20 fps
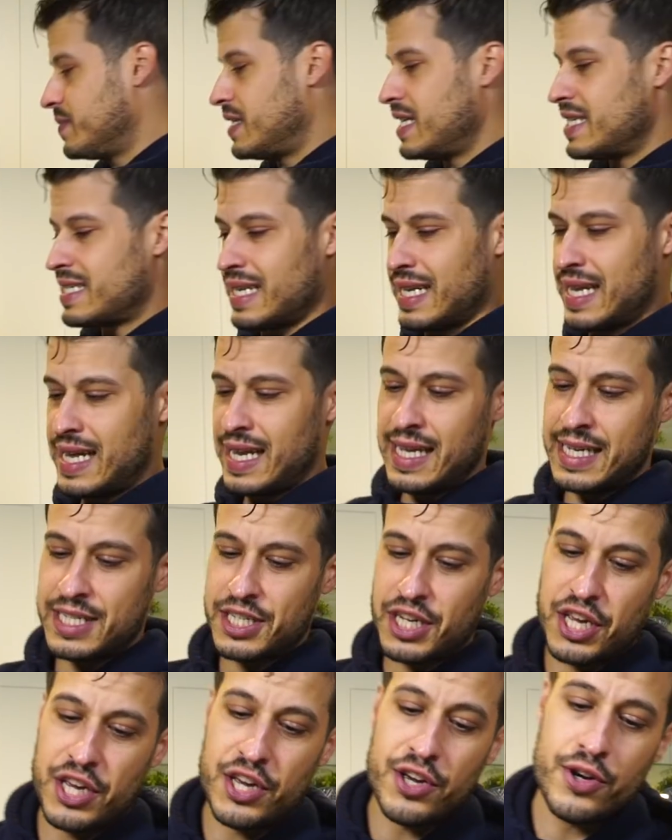This Lily's
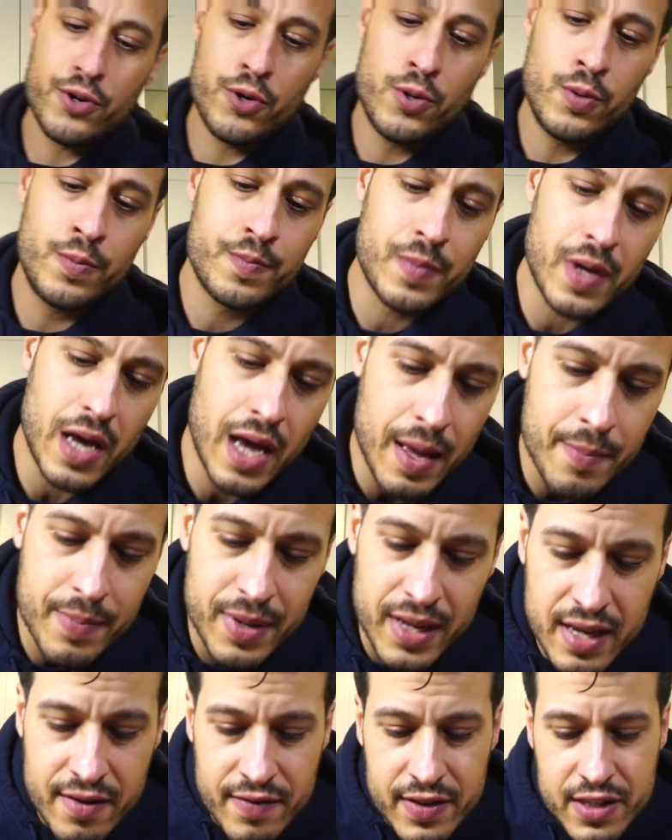Q. I
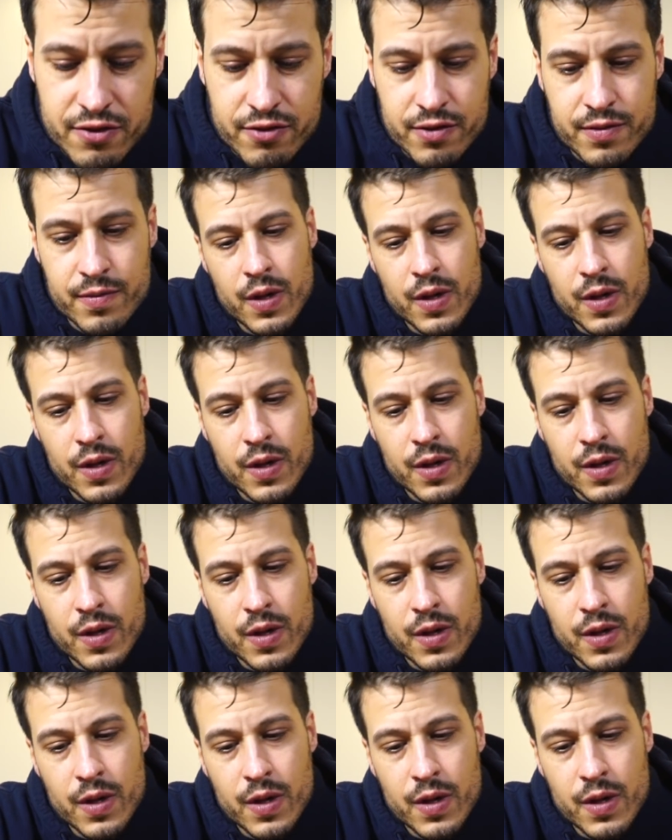believe it's a